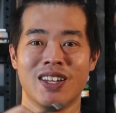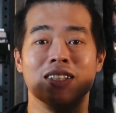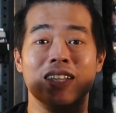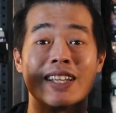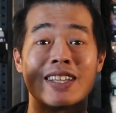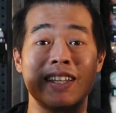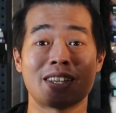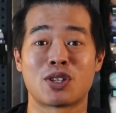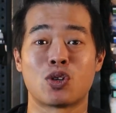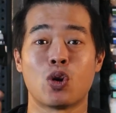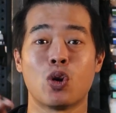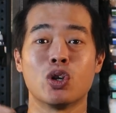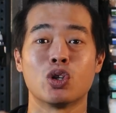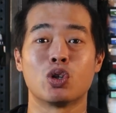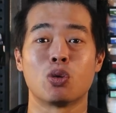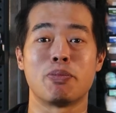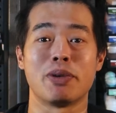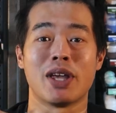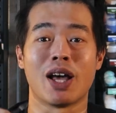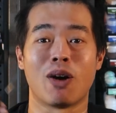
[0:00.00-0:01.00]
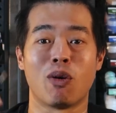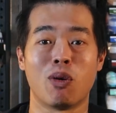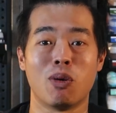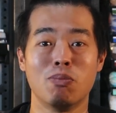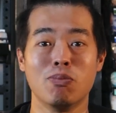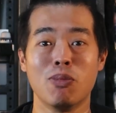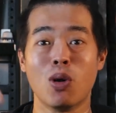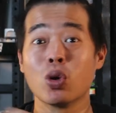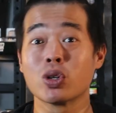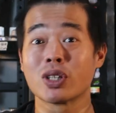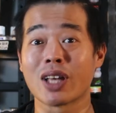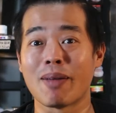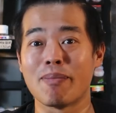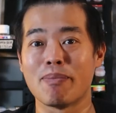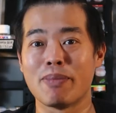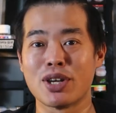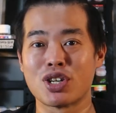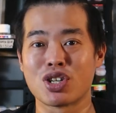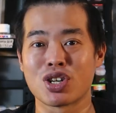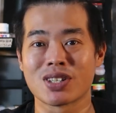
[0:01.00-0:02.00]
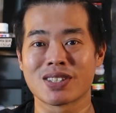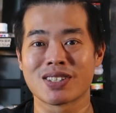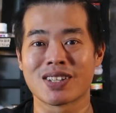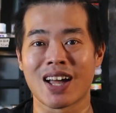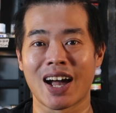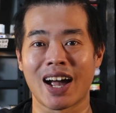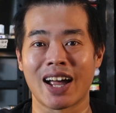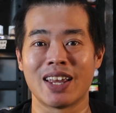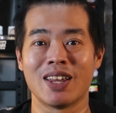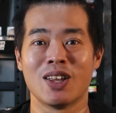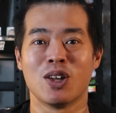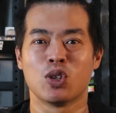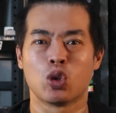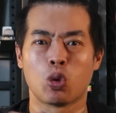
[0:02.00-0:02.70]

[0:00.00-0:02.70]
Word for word: This is going to be our most ambitious guide